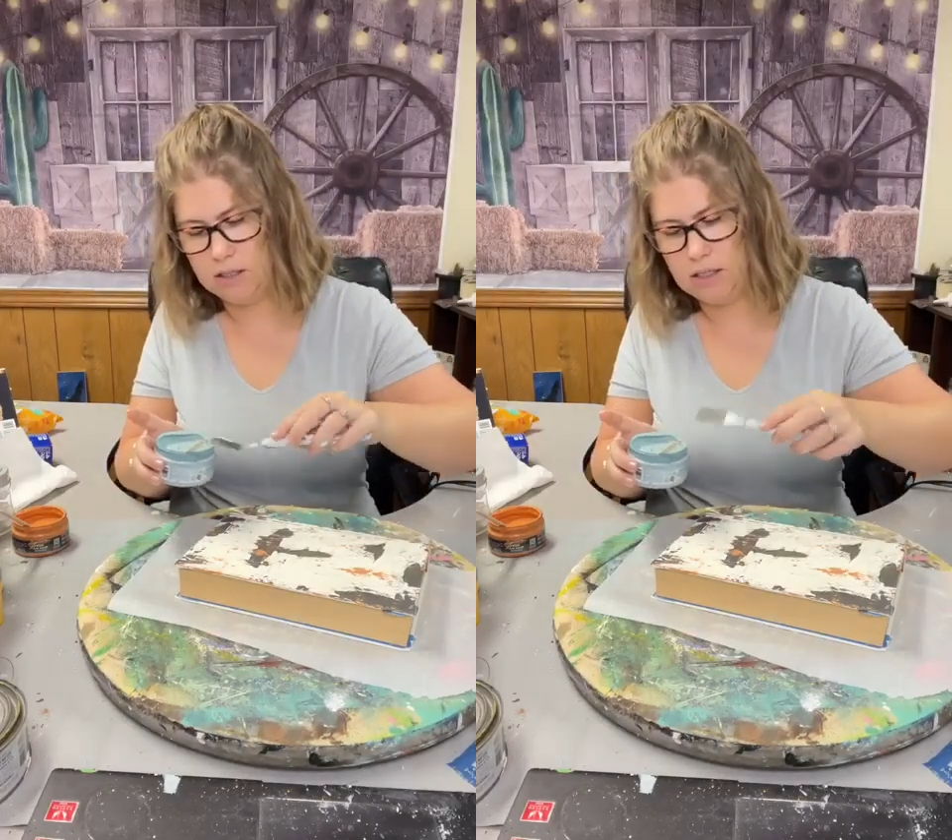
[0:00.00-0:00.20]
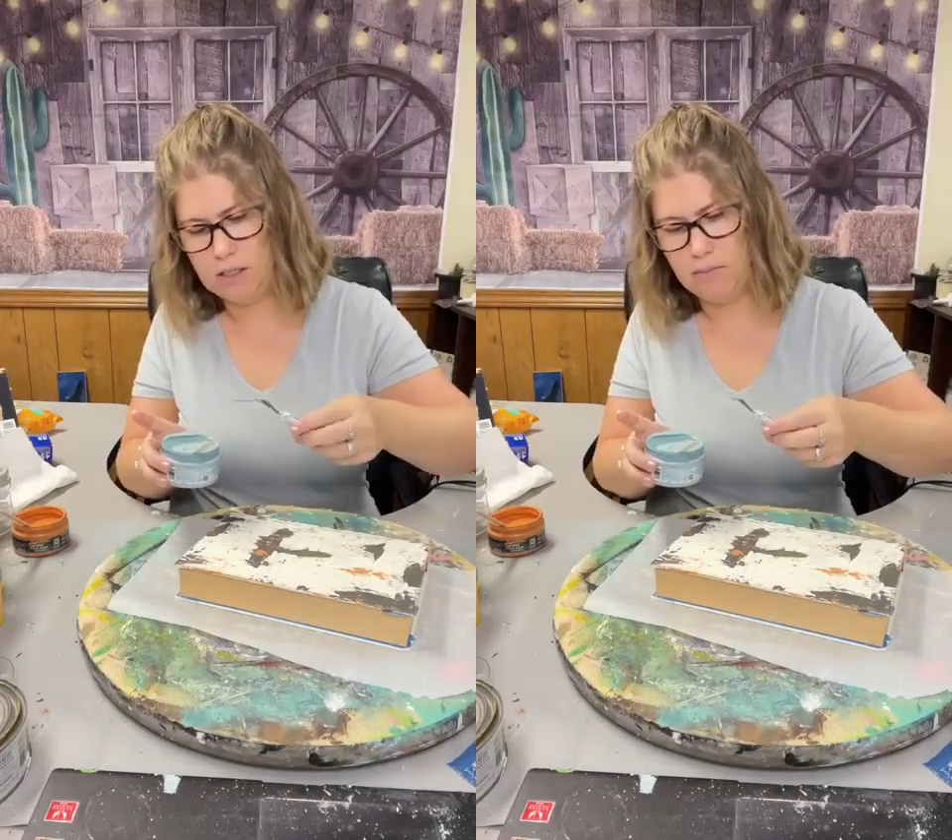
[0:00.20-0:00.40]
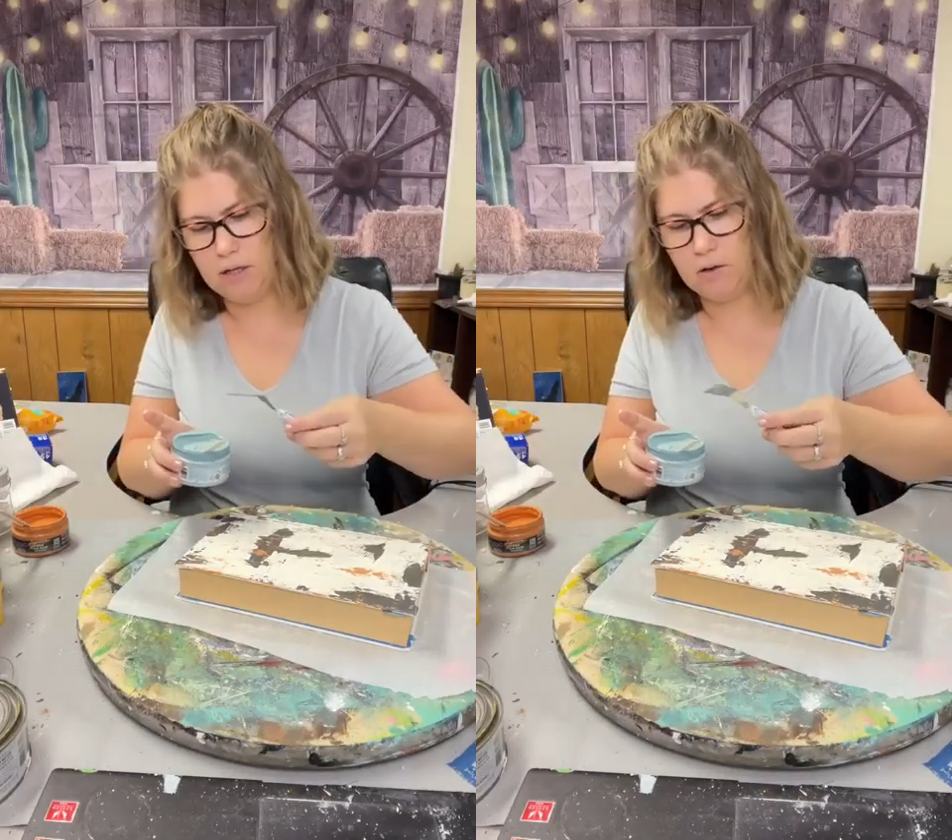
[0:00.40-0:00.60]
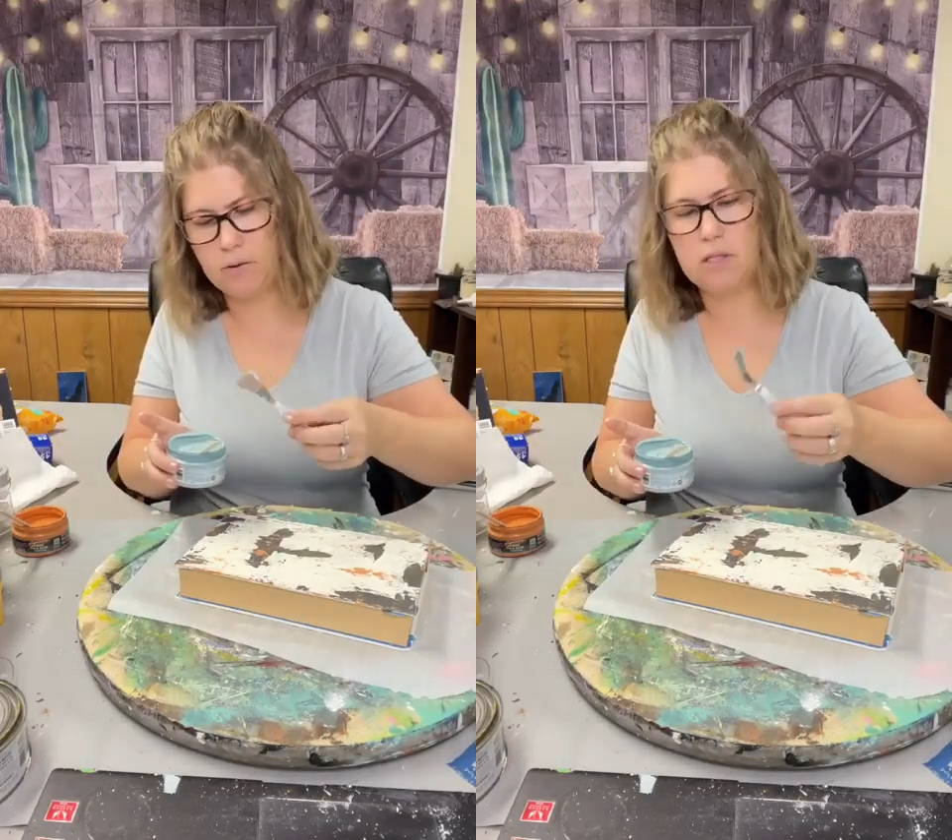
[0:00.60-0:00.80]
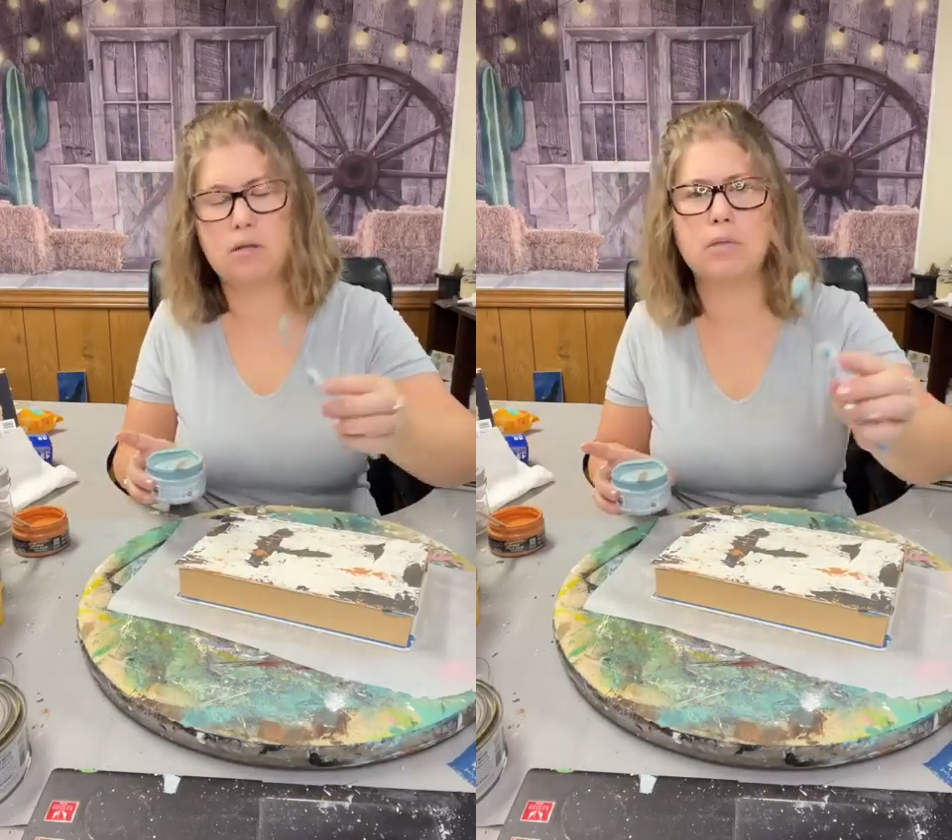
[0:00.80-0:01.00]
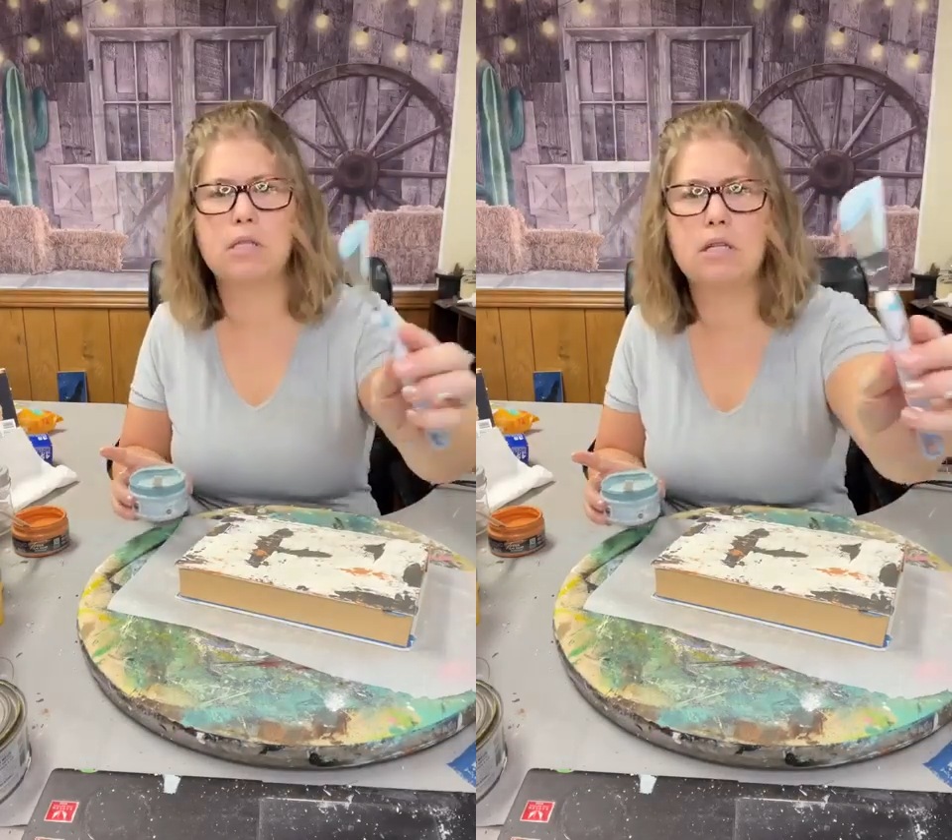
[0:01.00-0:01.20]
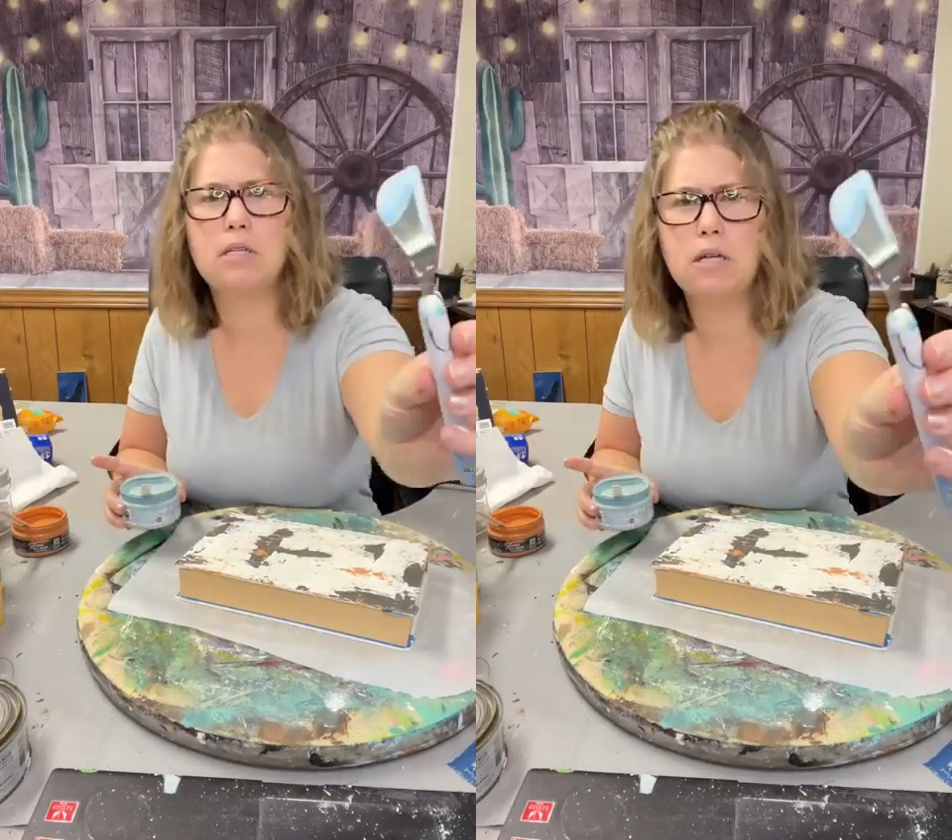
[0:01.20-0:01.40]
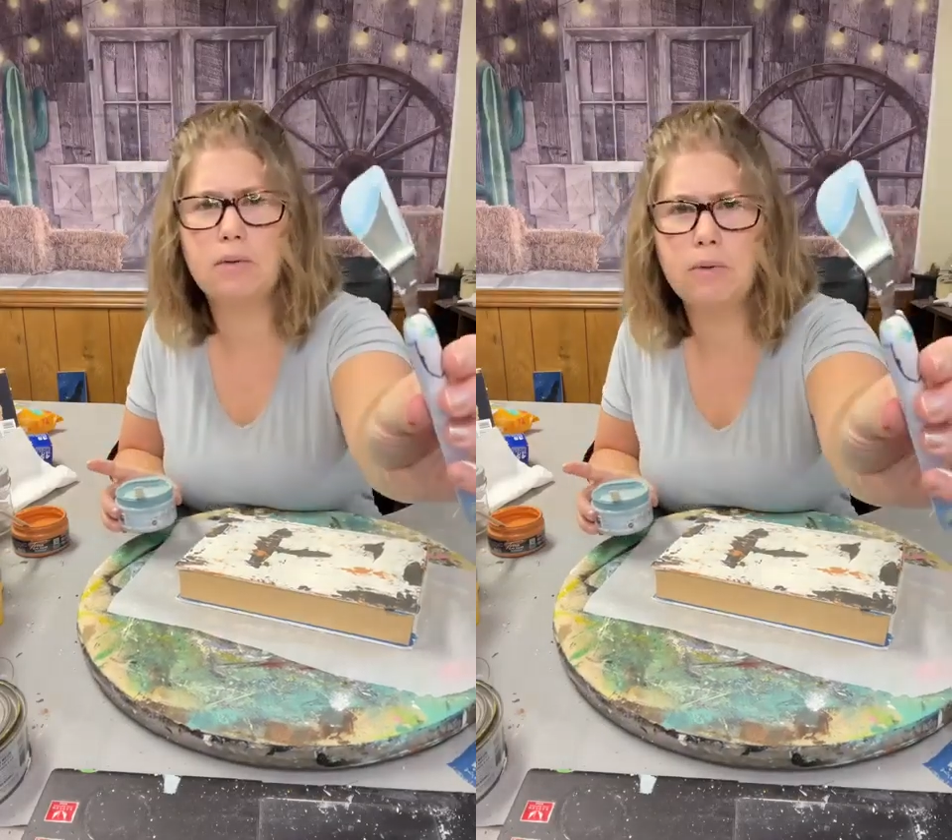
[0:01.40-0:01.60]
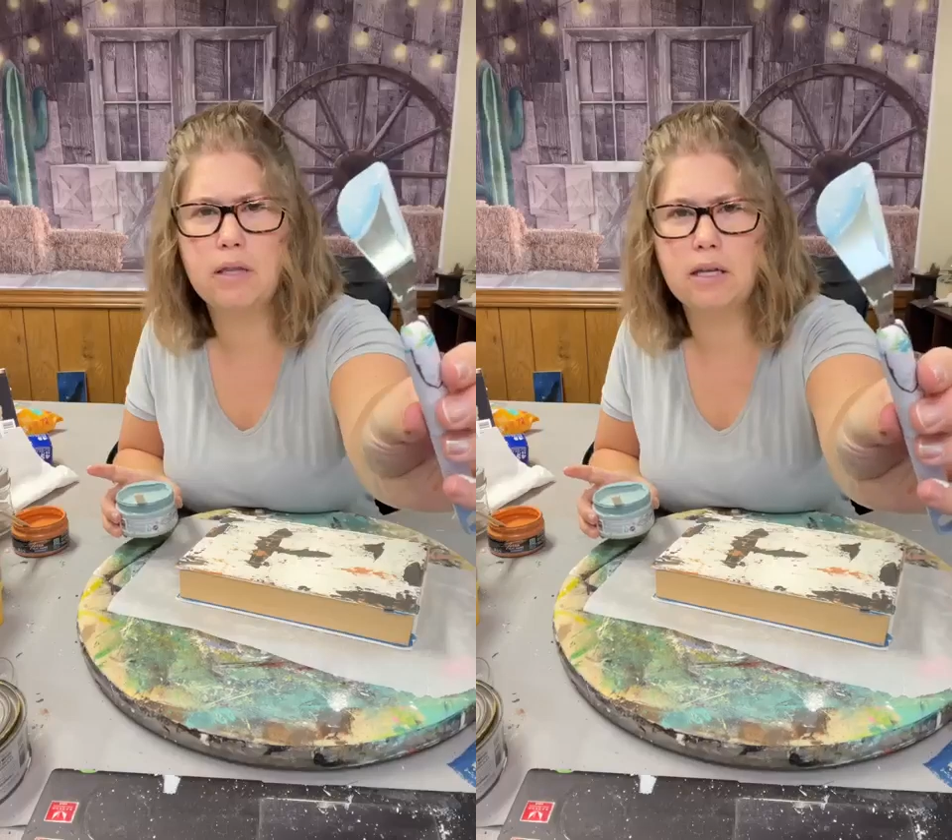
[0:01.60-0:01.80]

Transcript: this is a bigger one, so I'm just gonna start